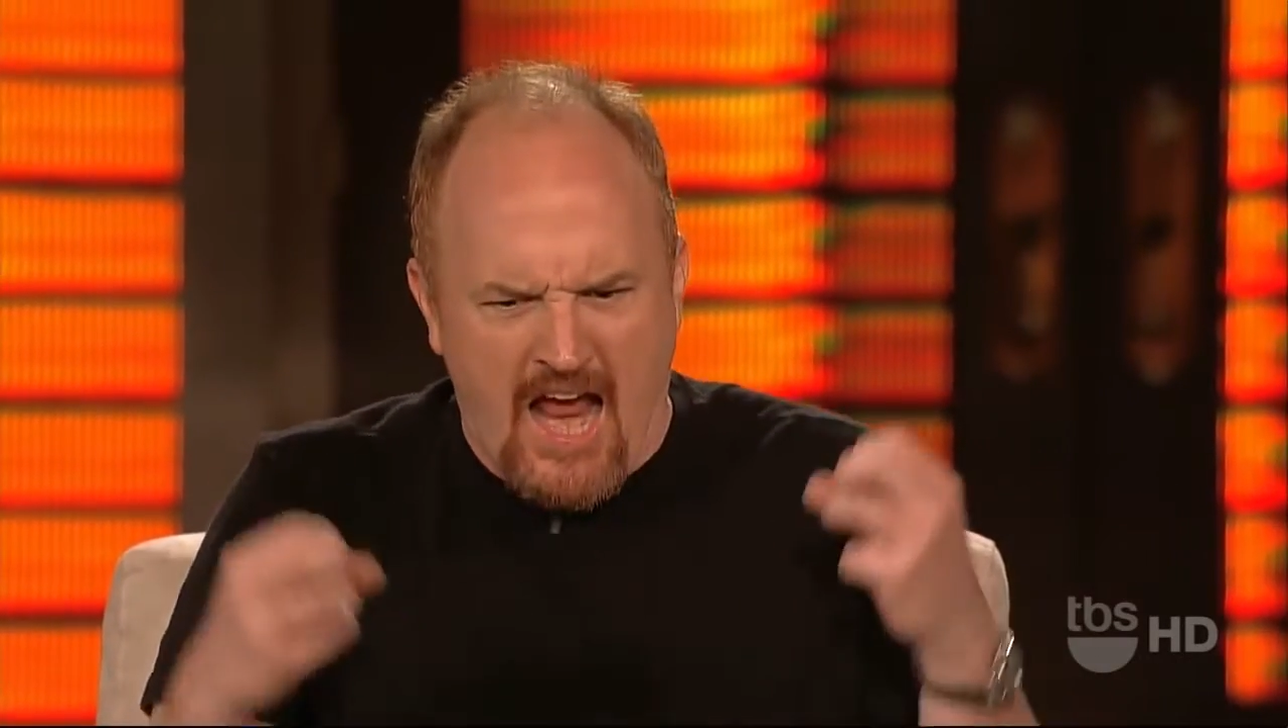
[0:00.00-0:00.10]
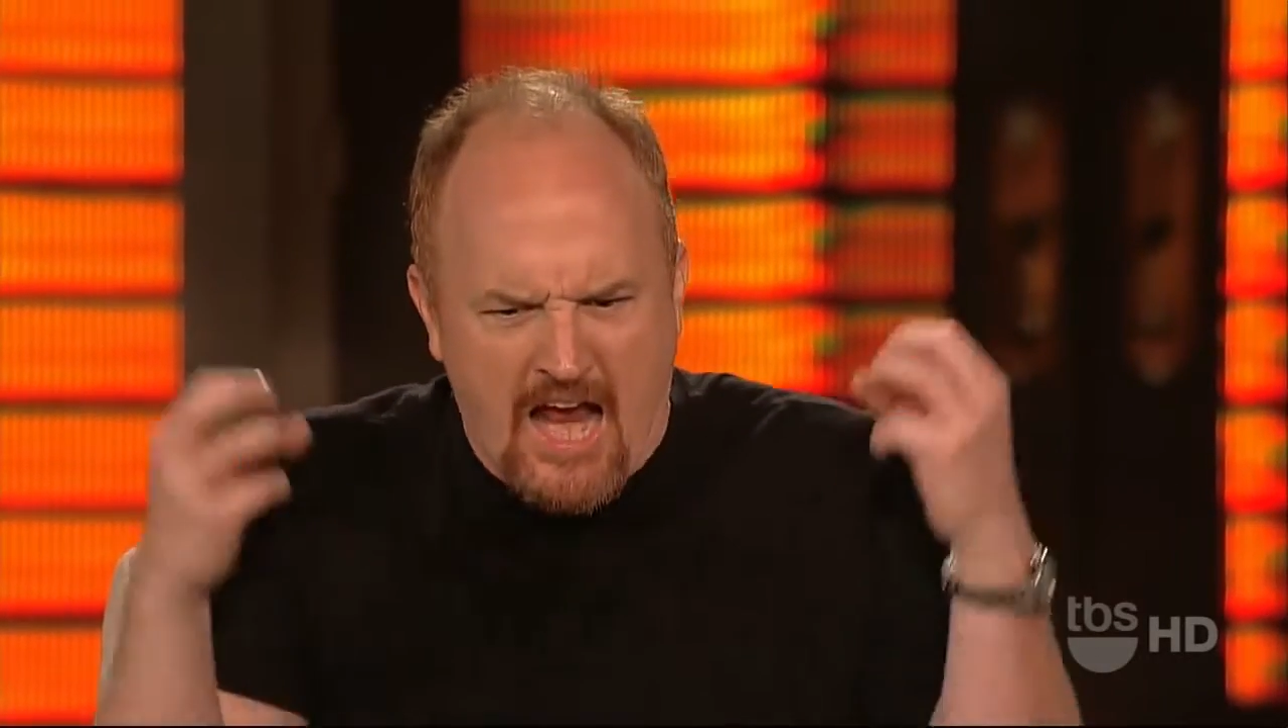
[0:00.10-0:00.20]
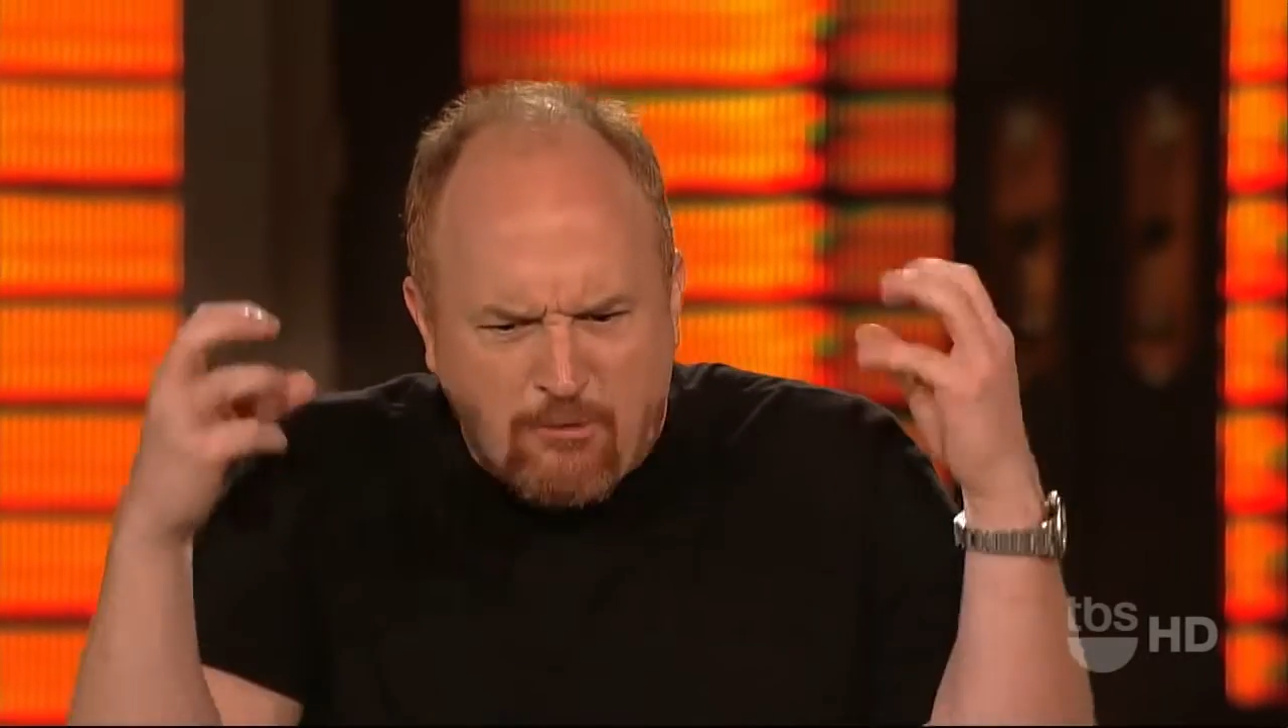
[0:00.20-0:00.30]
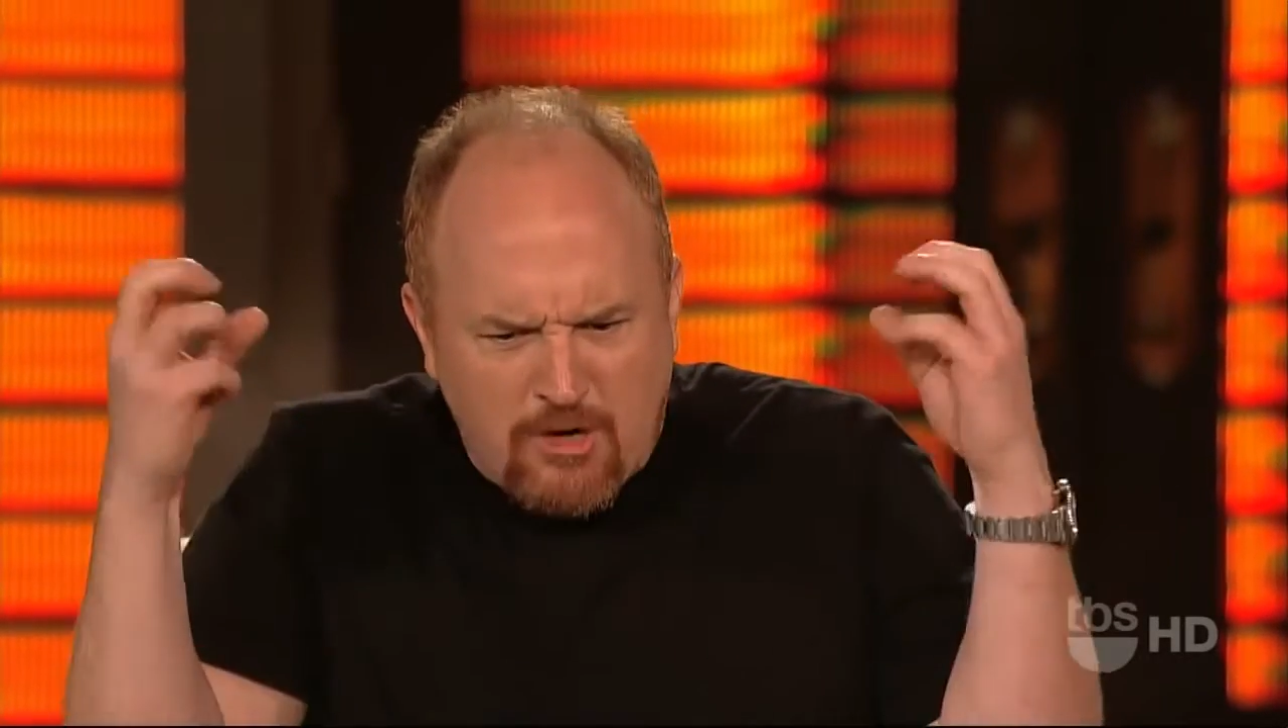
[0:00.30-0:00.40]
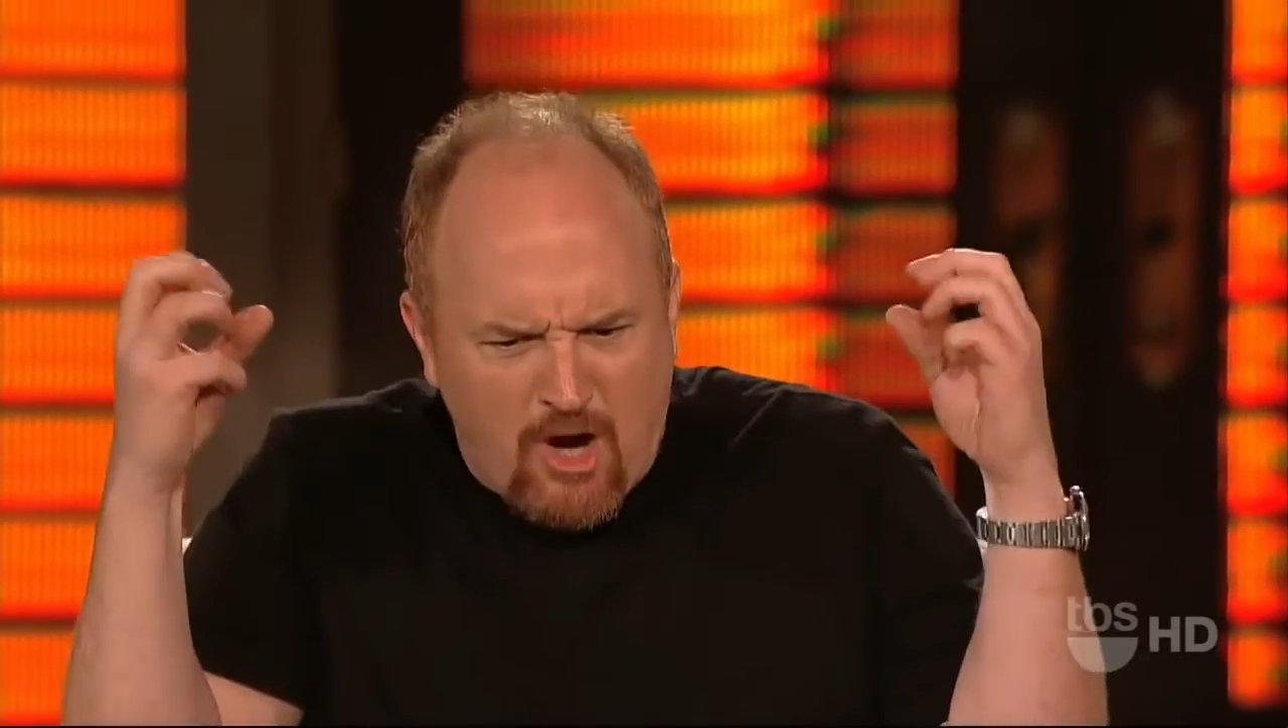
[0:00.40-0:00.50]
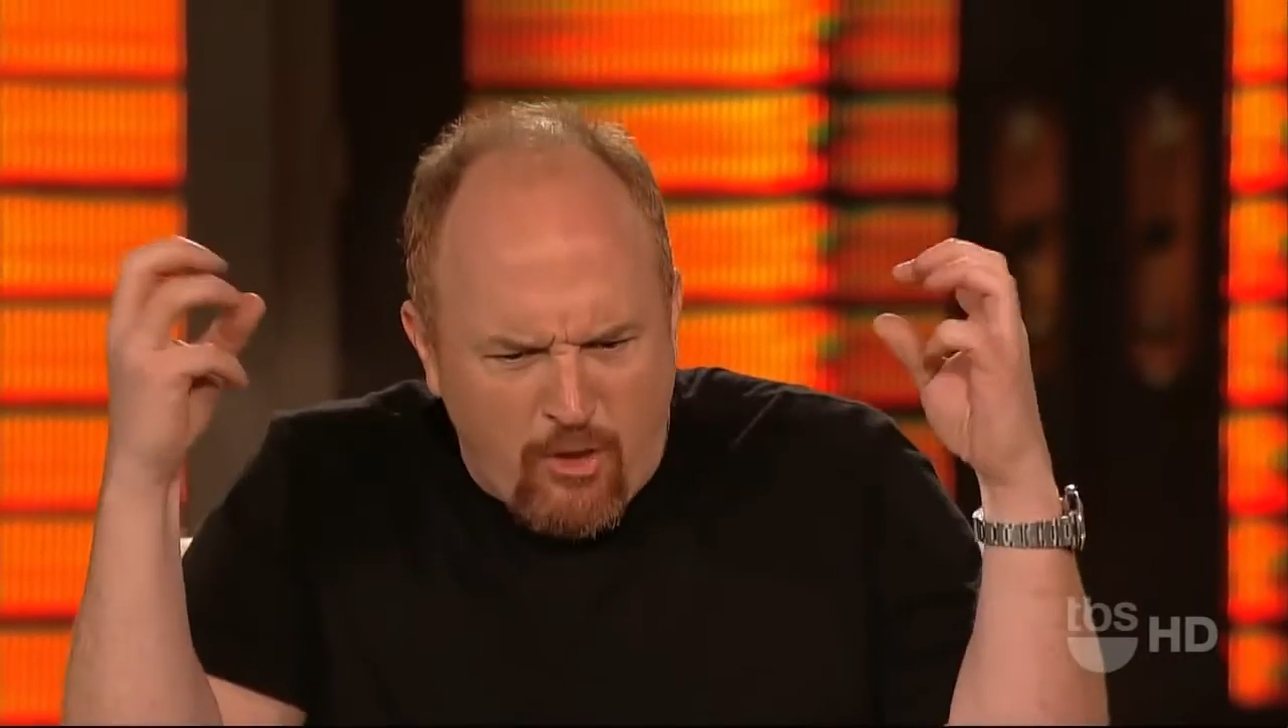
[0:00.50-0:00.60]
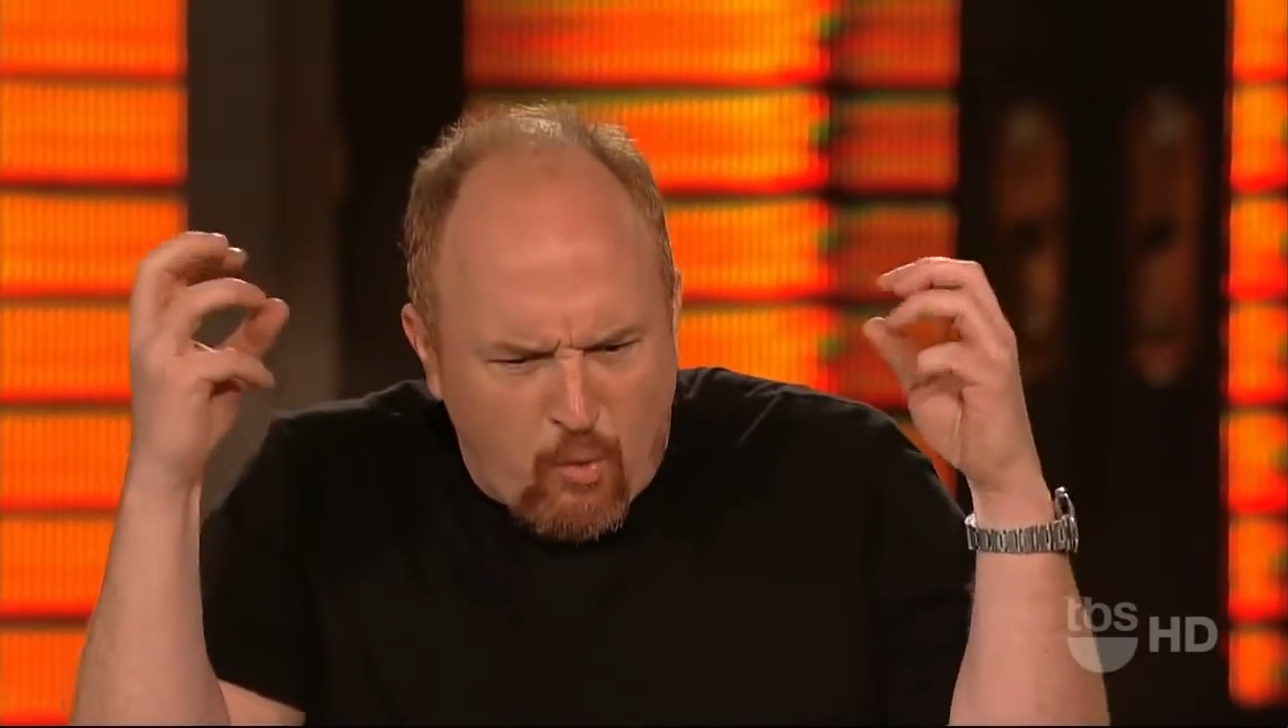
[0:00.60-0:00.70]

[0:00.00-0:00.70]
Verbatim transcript: angry at all the